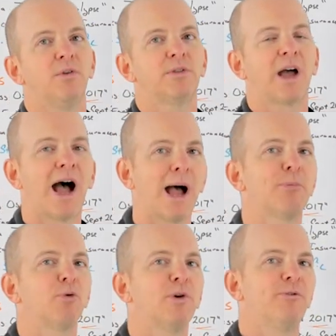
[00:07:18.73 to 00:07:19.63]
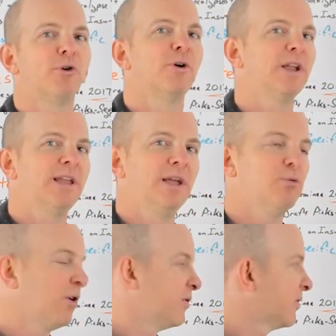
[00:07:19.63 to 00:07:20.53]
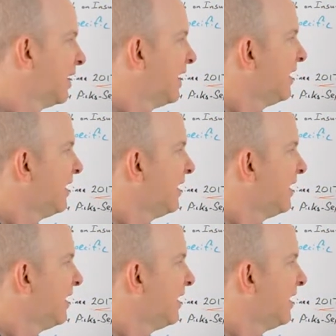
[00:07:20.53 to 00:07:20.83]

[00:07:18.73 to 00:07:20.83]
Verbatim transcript: Top referring keywords.